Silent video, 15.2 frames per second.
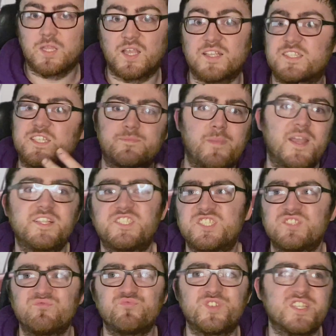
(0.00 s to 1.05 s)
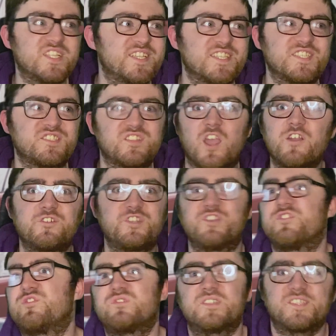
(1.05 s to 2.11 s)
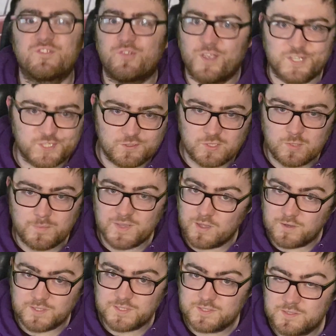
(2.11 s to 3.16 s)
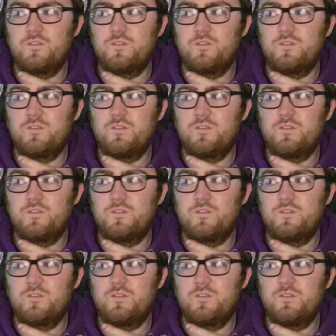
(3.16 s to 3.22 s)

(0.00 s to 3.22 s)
Suspension really is down to your own discretion, to be honest.